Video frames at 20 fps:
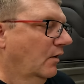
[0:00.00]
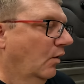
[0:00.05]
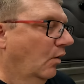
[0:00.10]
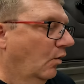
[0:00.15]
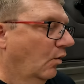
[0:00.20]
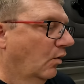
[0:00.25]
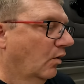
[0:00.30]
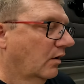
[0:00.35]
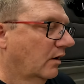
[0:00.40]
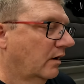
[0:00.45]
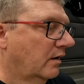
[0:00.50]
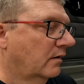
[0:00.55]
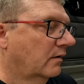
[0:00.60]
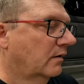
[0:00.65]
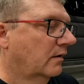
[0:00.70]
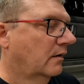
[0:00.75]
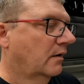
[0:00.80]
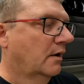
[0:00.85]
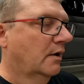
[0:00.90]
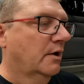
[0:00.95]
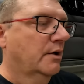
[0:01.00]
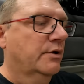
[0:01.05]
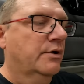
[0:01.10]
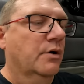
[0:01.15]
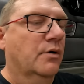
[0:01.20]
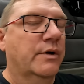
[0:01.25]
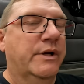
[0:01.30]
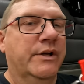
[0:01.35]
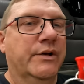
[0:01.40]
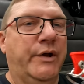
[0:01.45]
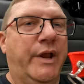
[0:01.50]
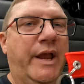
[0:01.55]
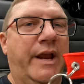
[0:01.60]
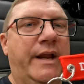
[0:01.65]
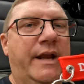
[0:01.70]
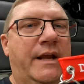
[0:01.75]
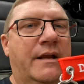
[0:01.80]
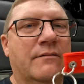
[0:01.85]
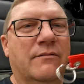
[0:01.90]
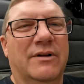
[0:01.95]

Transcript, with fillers: or Don't Kill Kenny.